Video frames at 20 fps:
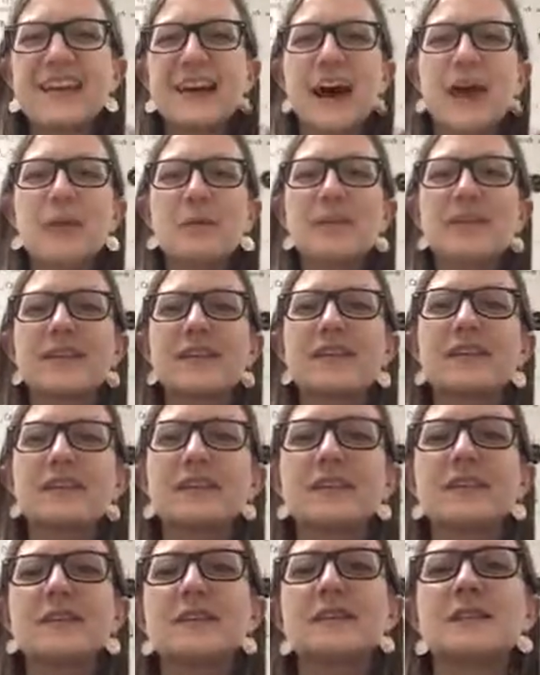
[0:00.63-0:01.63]
Hi
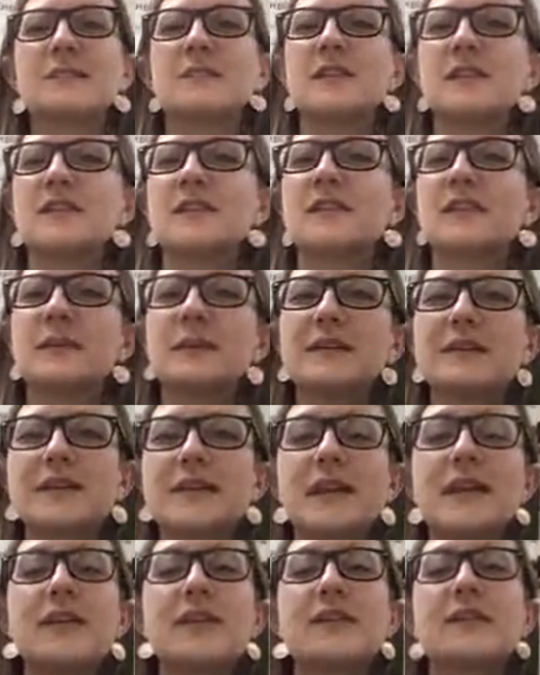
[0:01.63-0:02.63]
musicians, it's Miss
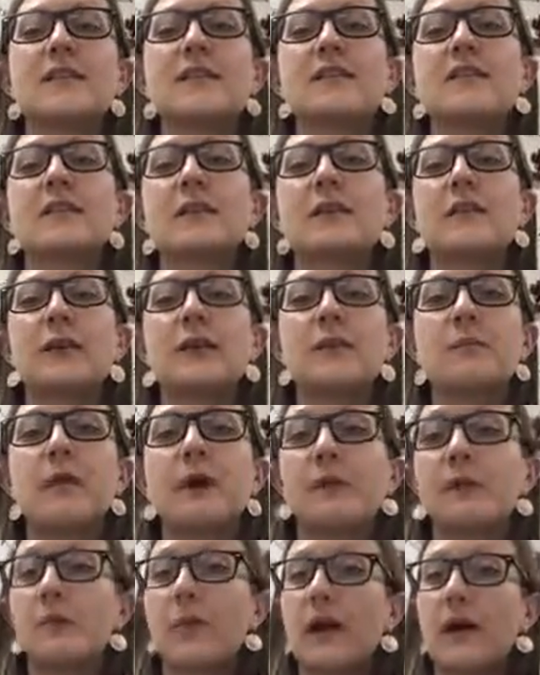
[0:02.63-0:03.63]
Leminski. This is the
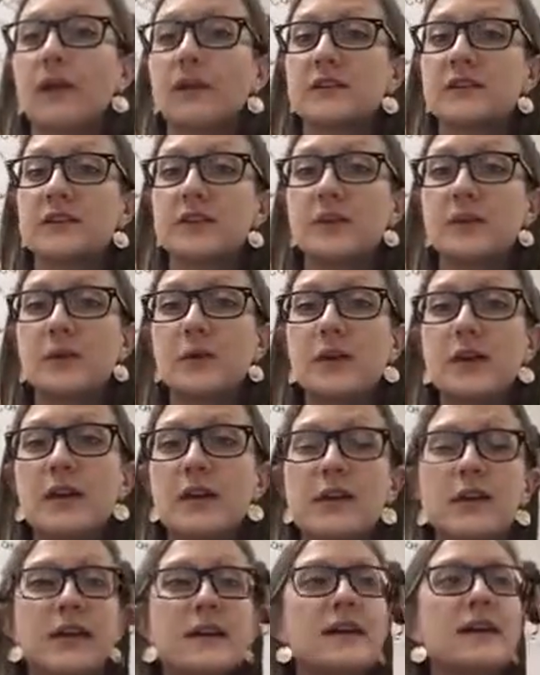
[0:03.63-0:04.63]
Greenbelt Part 2.
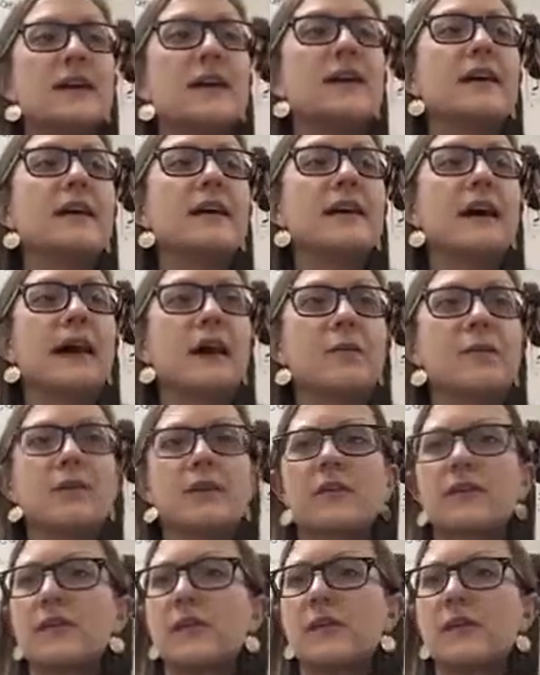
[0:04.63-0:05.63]
Again, I am
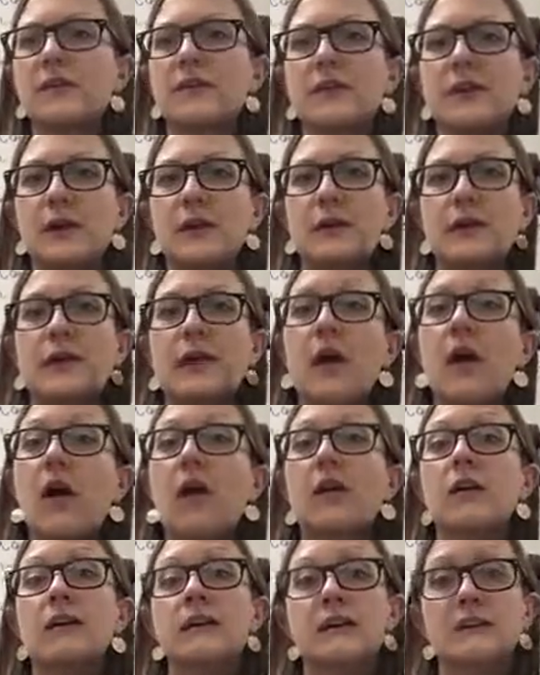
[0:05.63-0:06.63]
just doing a video for
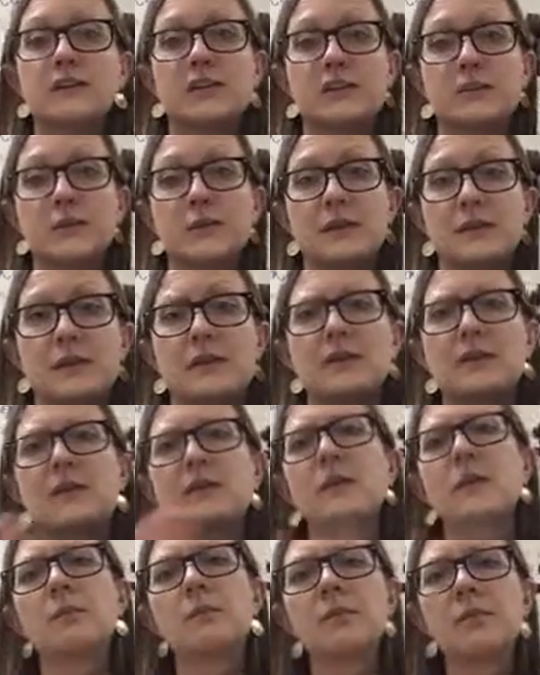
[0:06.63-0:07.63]
all instruments
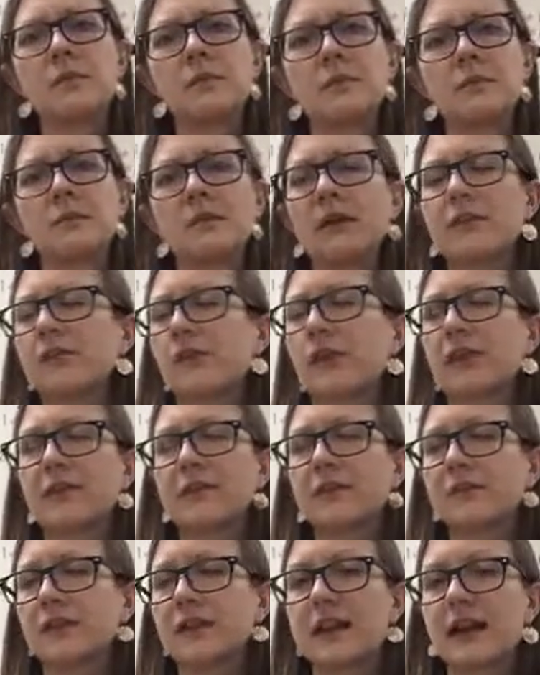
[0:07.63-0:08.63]
because I'm losing my
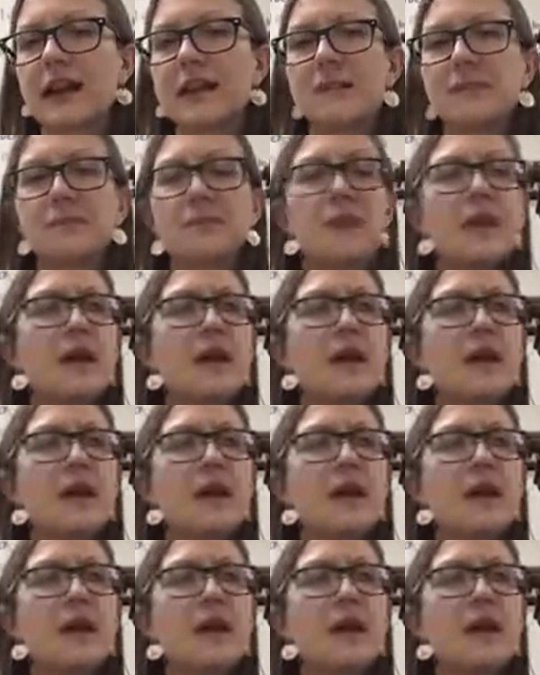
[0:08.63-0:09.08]
voice today.